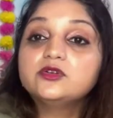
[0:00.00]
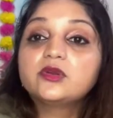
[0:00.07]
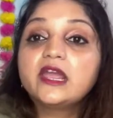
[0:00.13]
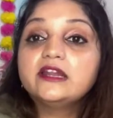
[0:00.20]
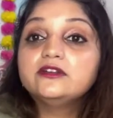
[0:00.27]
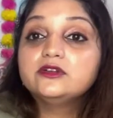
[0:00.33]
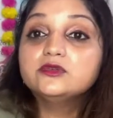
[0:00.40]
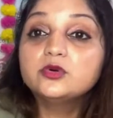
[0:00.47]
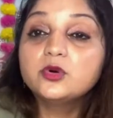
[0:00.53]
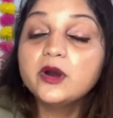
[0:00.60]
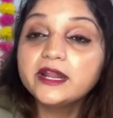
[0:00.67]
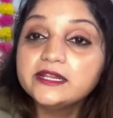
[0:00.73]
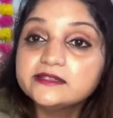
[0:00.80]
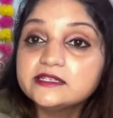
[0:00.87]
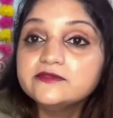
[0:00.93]
You can do
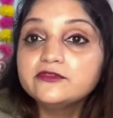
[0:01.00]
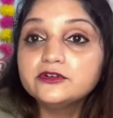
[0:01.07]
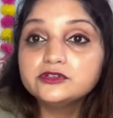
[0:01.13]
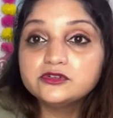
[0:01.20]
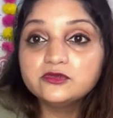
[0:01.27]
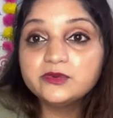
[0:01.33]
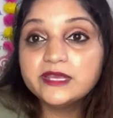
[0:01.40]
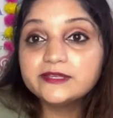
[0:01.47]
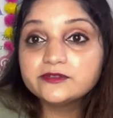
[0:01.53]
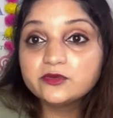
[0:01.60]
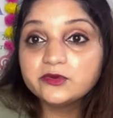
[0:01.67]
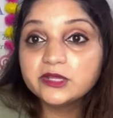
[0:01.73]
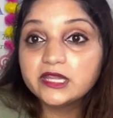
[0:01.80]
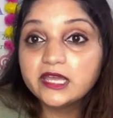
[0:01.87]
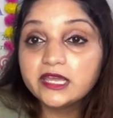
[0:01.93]
quarantine for 2 weeks
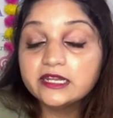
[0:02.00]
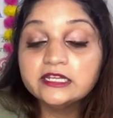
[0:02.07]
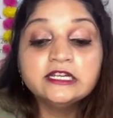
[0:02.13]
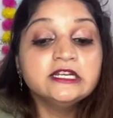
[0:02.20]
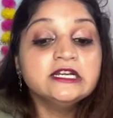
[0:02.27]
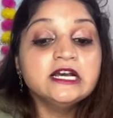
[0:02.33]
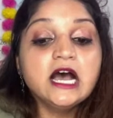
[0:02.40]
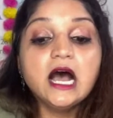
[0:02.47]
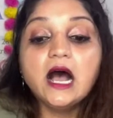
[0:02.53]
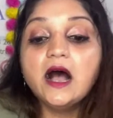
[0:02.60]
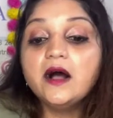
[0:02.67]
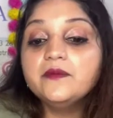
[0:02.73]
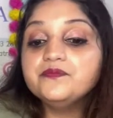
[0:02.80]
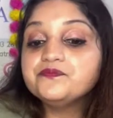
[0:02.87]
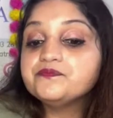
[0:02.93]
over there,
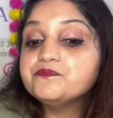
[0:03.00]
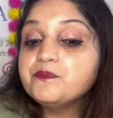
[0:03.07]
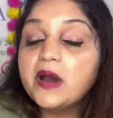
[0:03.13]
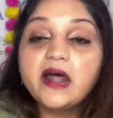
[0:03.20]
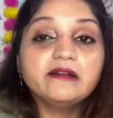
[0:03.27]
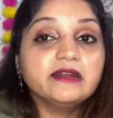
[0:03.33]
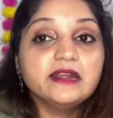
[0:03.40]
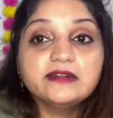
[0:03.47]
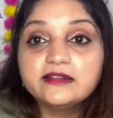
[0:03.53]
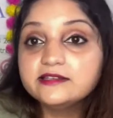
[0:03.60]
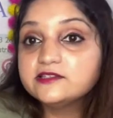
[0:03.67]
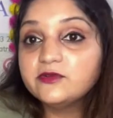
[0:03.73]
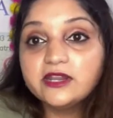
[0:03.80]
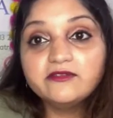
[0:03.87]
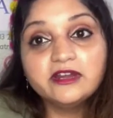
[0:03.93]
but it
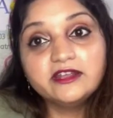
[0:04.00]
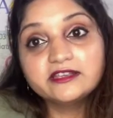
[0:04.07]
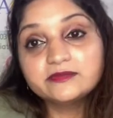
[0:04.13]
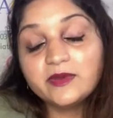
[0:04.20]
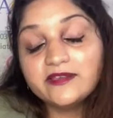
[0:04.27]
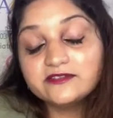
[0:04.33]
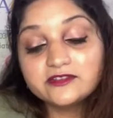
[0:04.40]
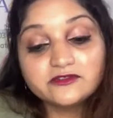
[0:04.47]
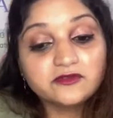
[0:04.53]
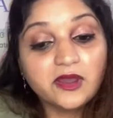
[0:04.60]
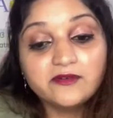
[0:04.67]
is very, very expensive.